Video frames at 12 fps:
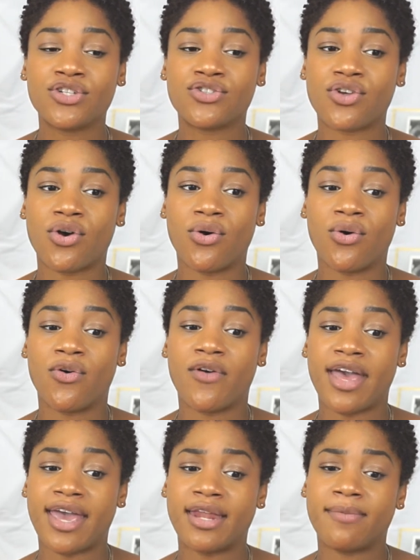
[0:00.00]

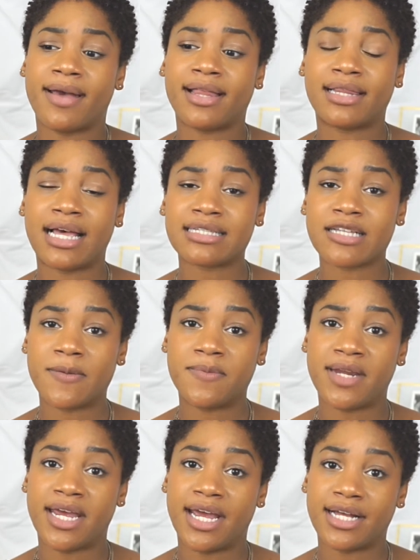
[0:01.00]
So in my last
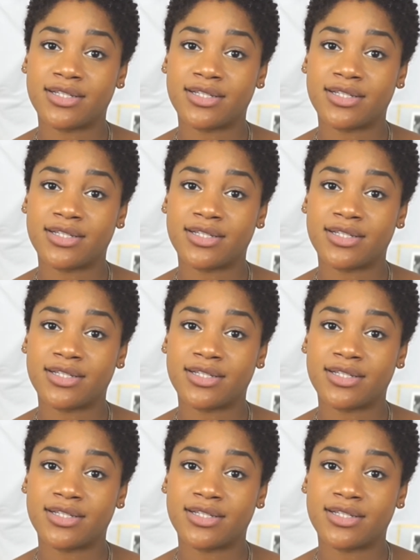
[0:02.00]
update,